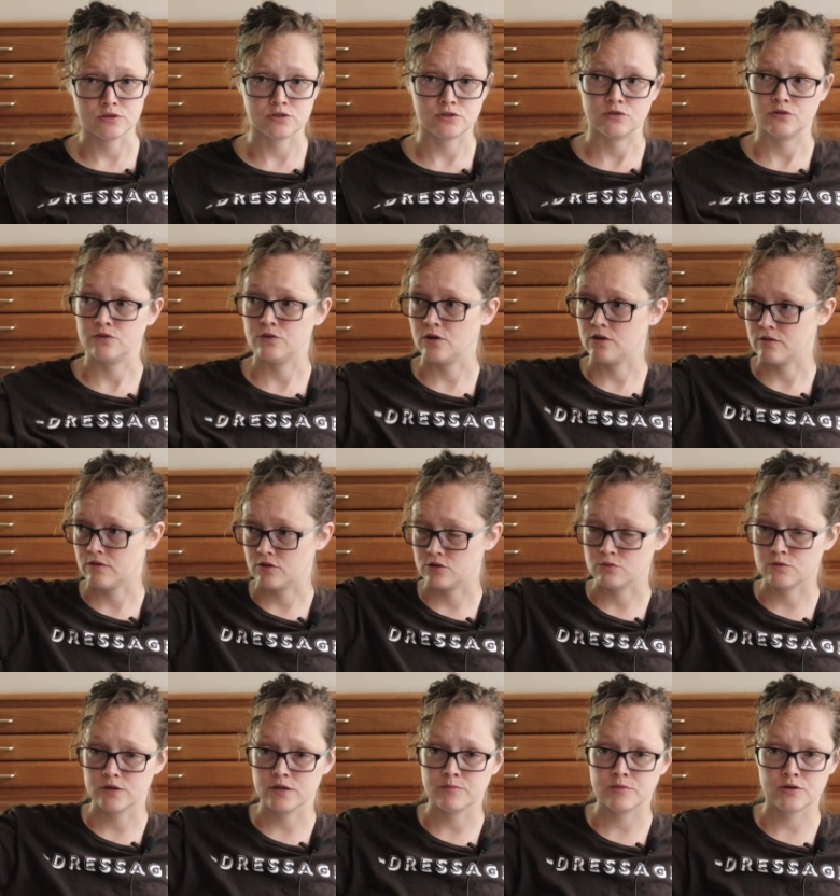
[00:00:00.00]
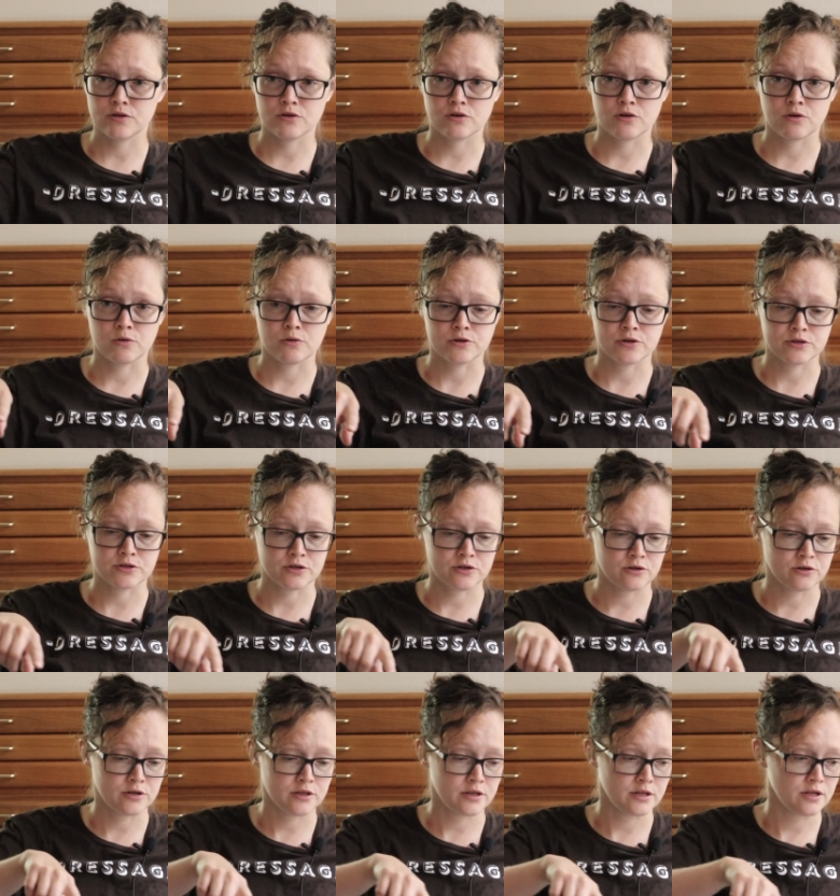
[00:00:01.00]
So you got the 20-meter quarter
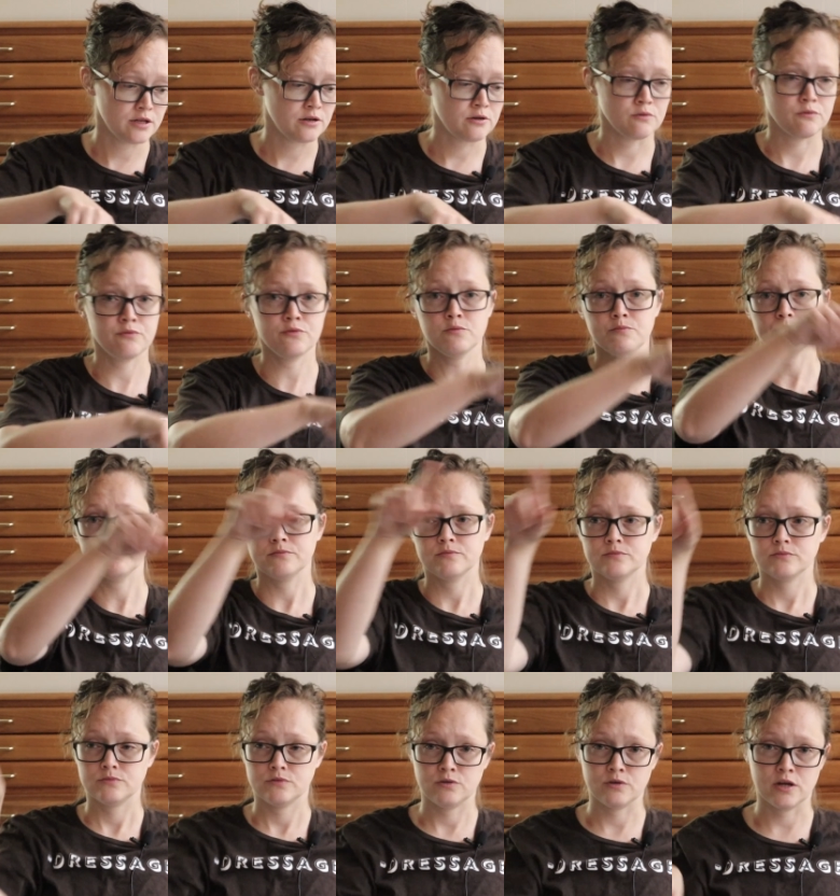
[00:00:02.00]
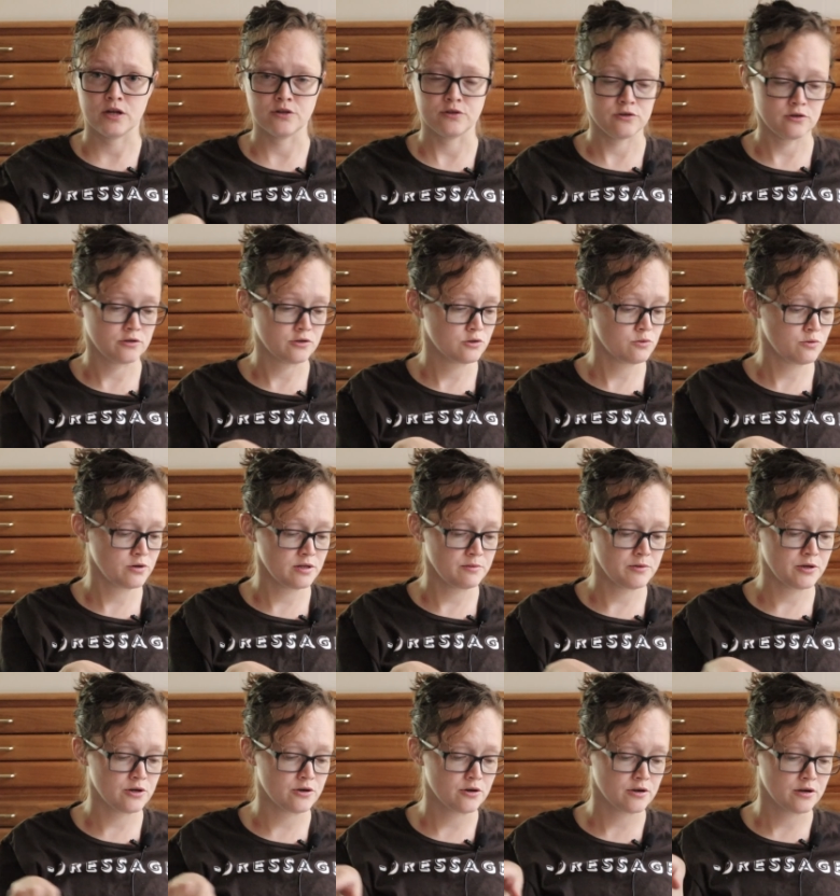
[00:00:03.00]
turn, and then whoop, you got your
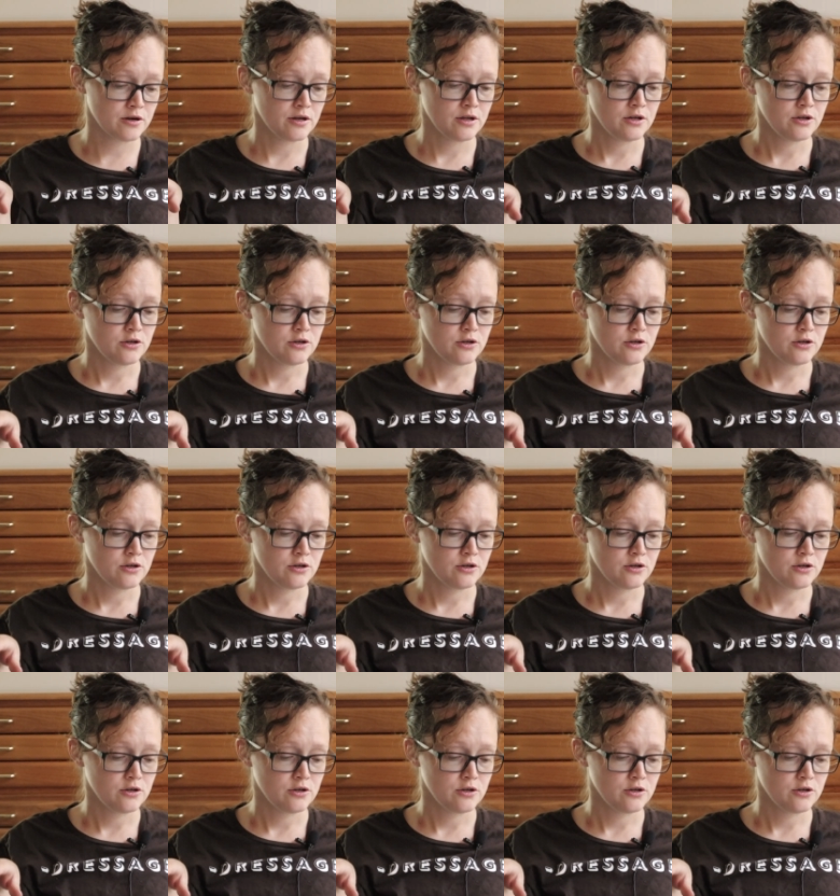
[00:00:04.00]
20-meter